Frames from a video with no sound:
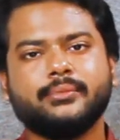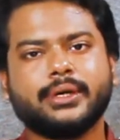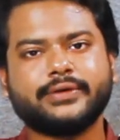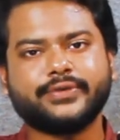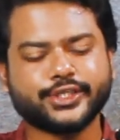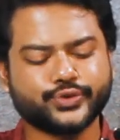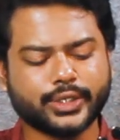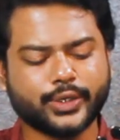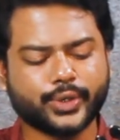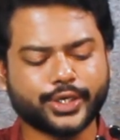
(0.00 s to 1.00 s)
But
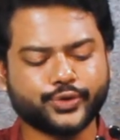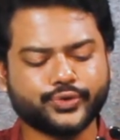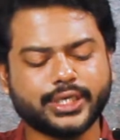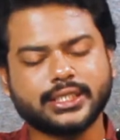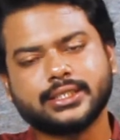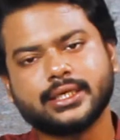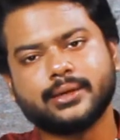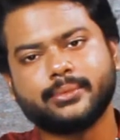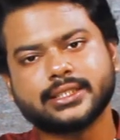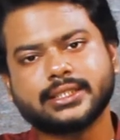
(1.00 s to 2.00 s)
eventually, when you reach
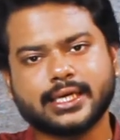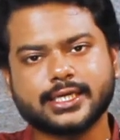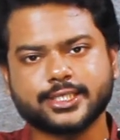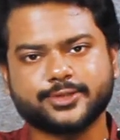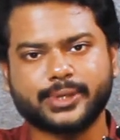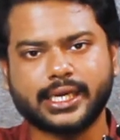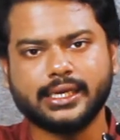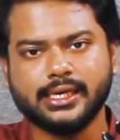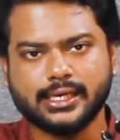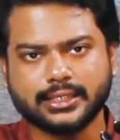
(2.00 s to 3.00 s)
a much higher
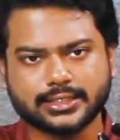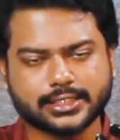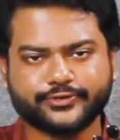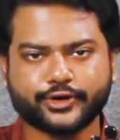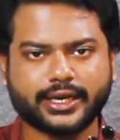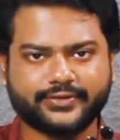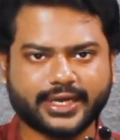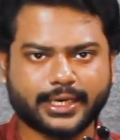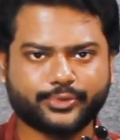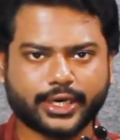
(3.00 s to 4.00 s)
speed, just for left
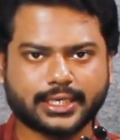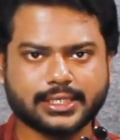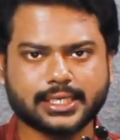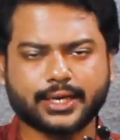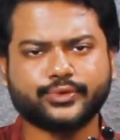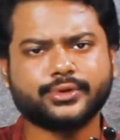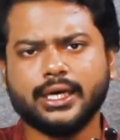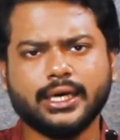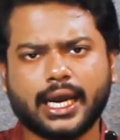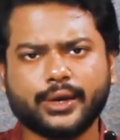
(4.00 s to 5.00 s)
hand practice, I
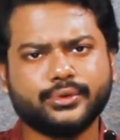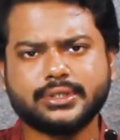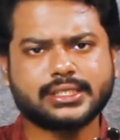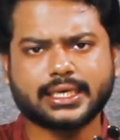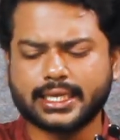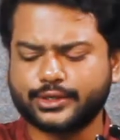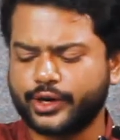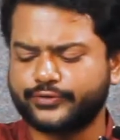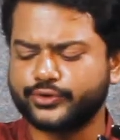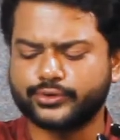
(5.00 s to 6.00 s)
wouldn't say that
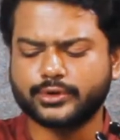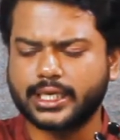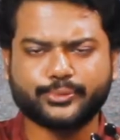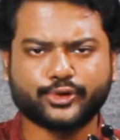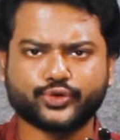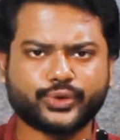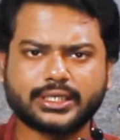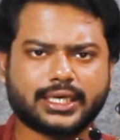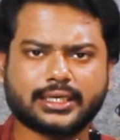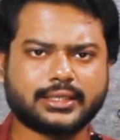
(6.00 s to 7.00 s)
you have to keep on
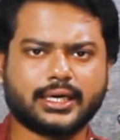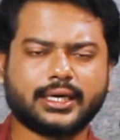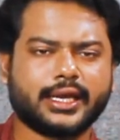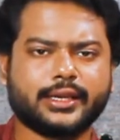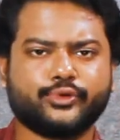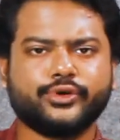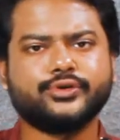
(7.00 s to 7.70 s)
doing da da da anymore.